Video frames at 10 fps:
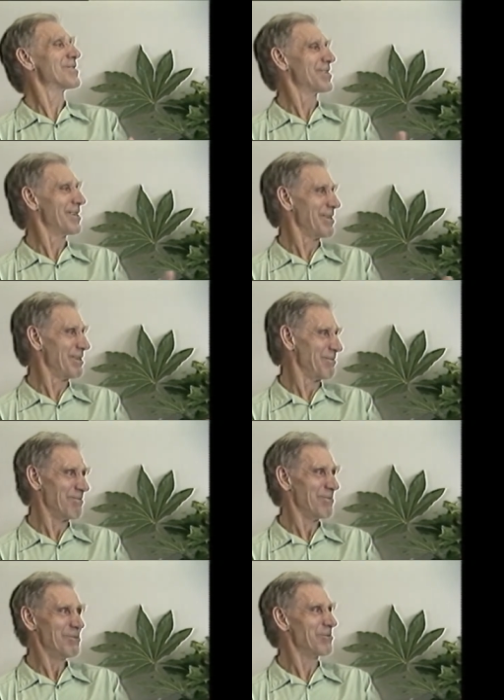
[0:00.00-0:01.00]
Yes. The,
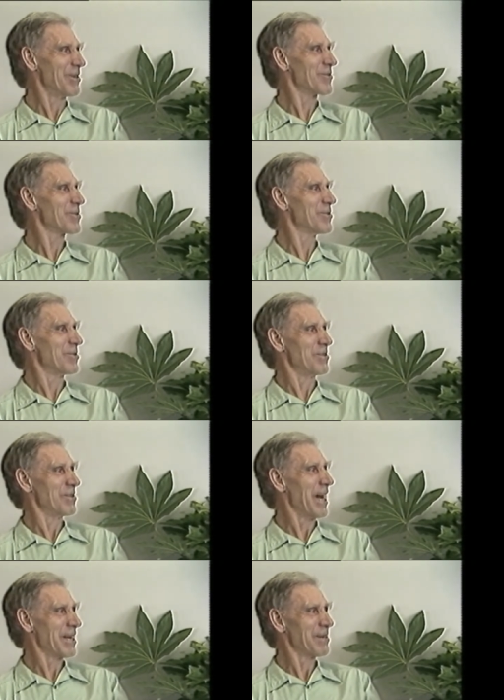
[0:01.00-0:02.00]
you just couldn't.
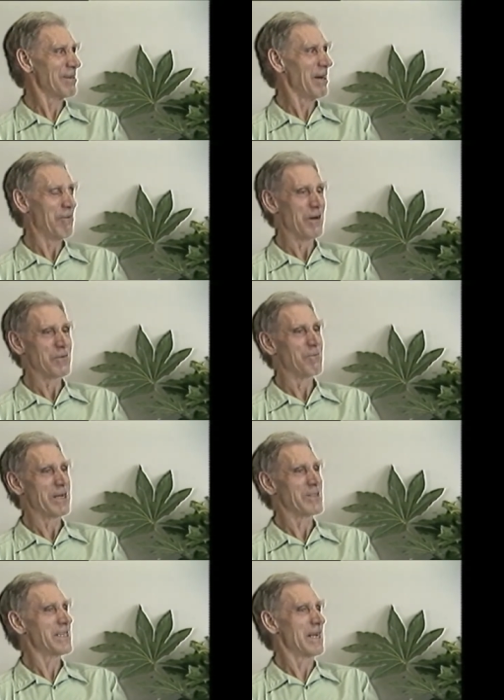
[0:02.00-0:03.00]
I, I wasn't
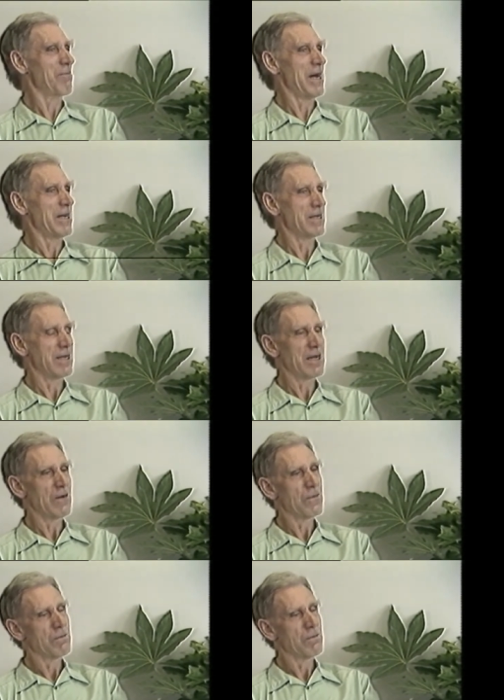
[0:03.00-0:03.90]
being single-minded enough.